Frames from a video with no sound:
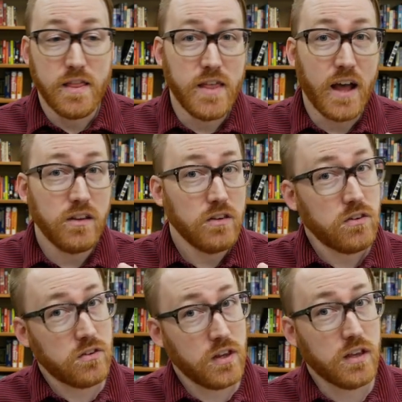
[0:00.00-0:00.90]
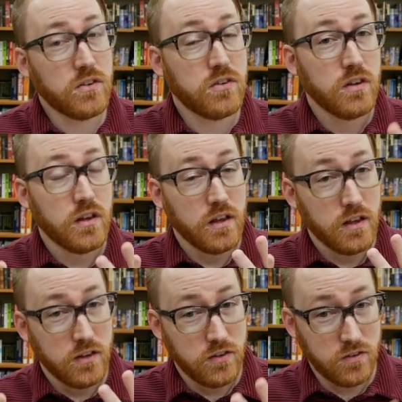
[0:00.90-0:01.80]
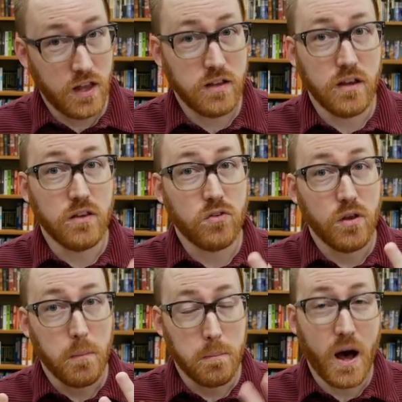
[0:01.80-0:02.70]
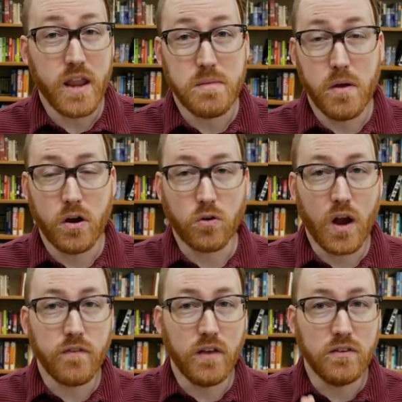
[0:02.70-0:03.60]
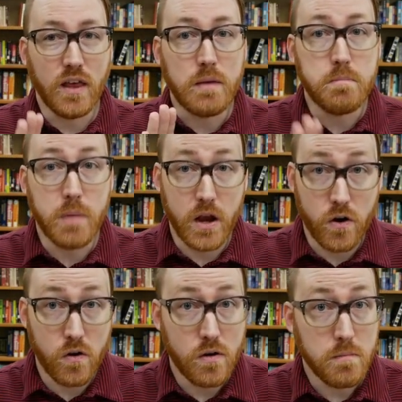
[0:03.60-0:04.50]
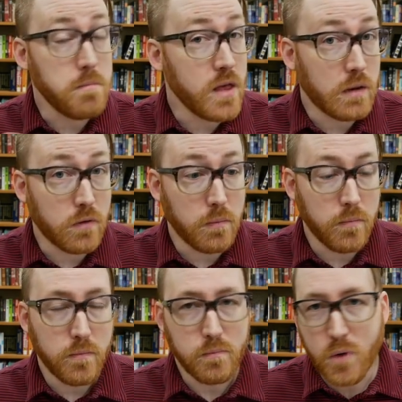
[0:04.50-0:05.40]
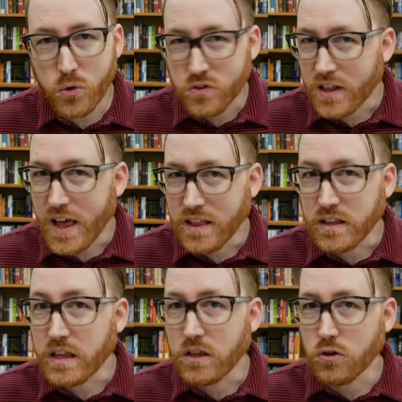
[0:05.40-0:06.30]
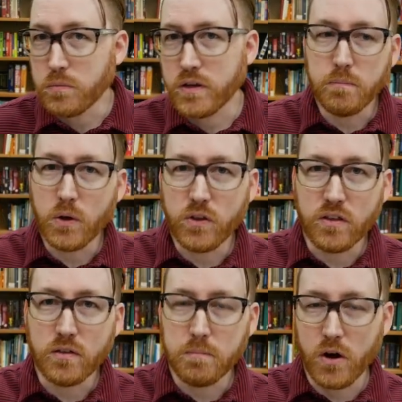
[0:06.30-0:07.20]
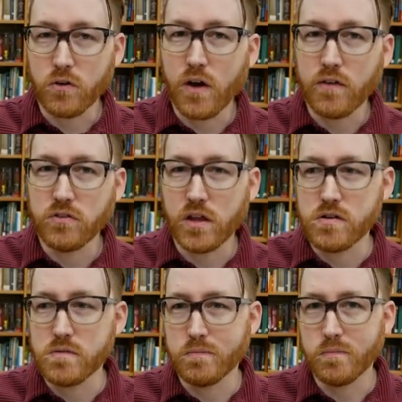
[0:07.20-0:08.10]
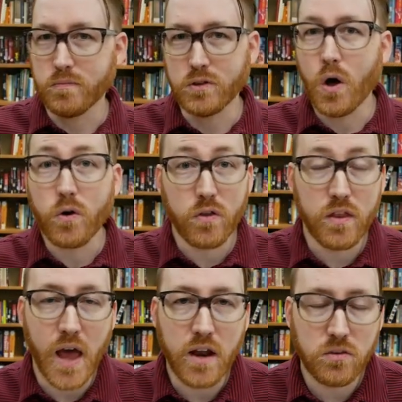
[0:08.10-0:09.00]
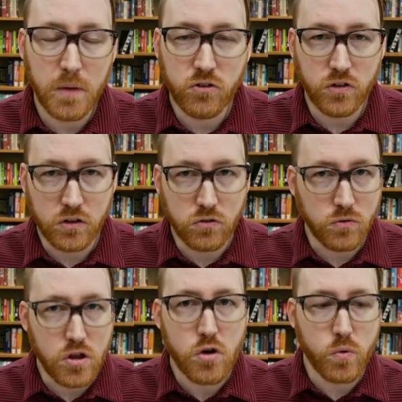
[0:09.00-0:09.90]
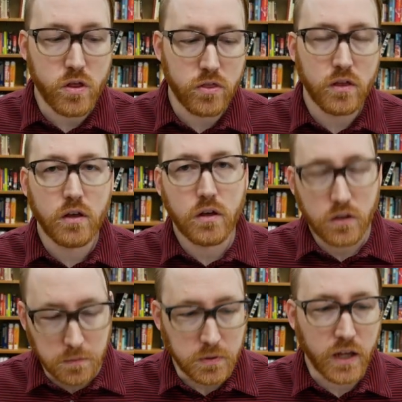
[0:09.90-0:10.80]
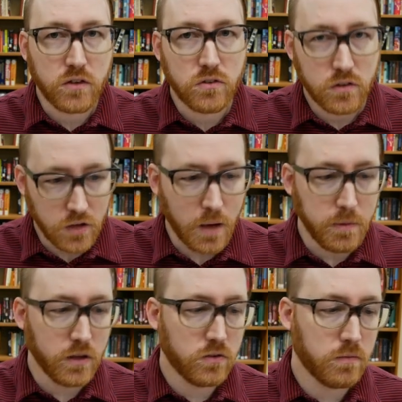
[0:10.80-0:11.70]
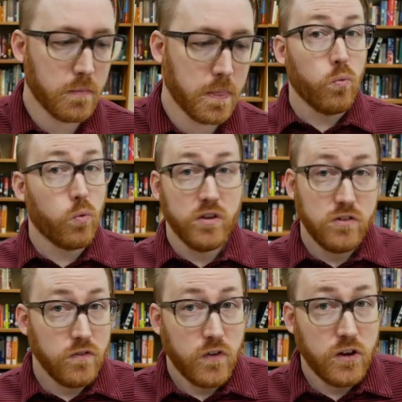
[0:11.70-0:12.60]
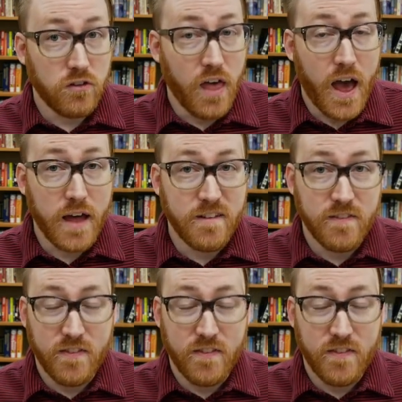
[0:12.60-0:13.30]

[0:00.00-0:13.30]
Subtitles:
that 6-sentence body paragraph is a bare minimum. Most likely, you'll be building paragraphs that are longer than that, especially as you deal with complex topics. Once you finish that,